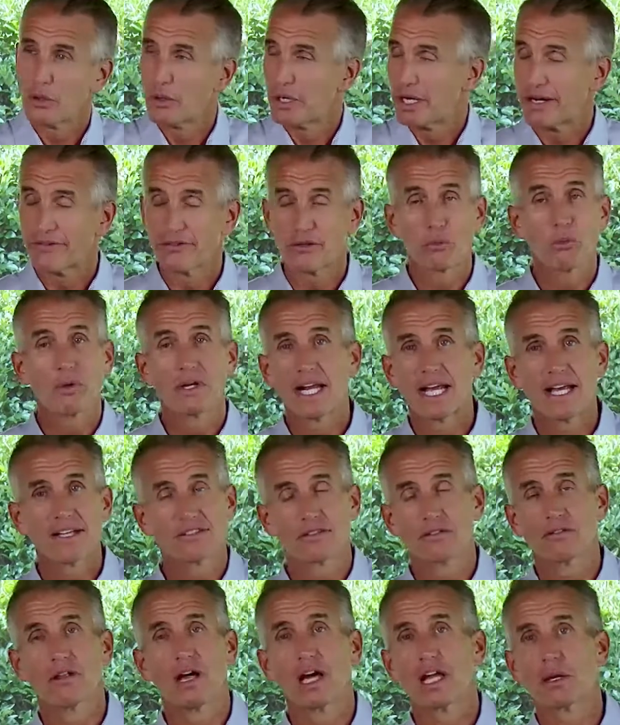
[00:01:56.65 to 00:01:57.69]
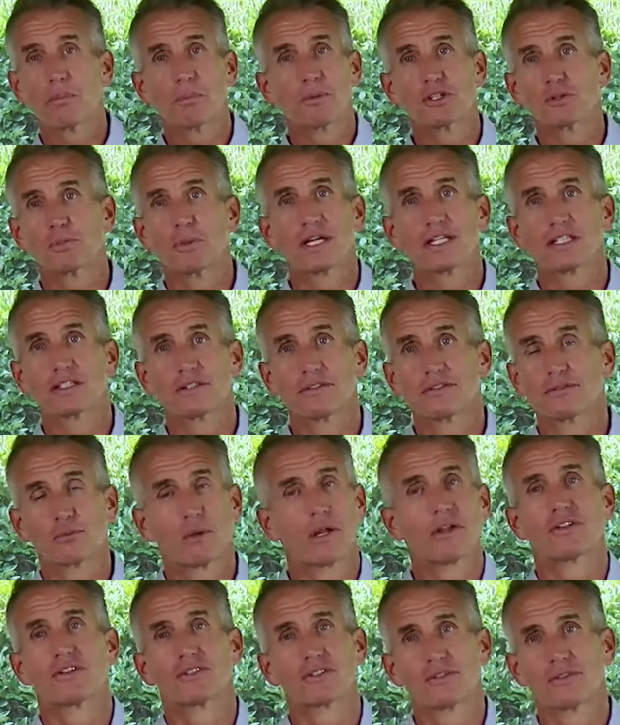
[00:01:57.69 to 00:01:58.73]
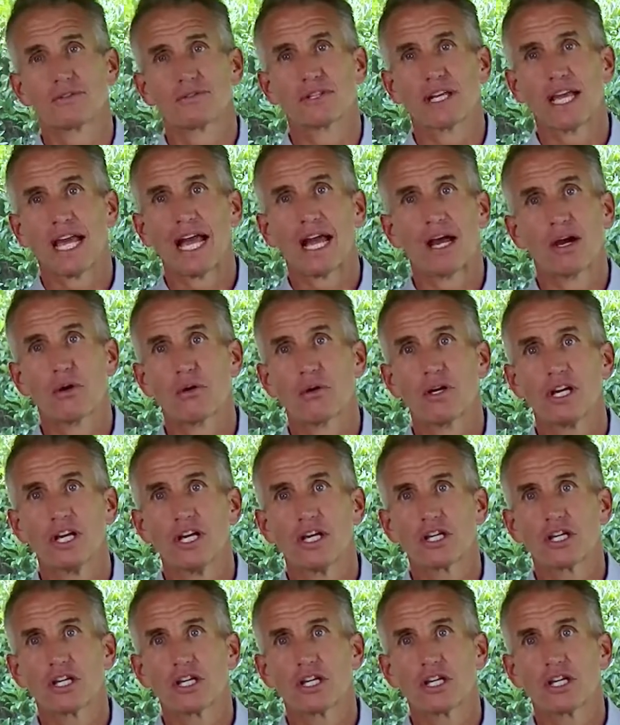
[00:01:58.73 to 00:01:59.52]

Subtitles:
everyone has a lot of perspectives relative to how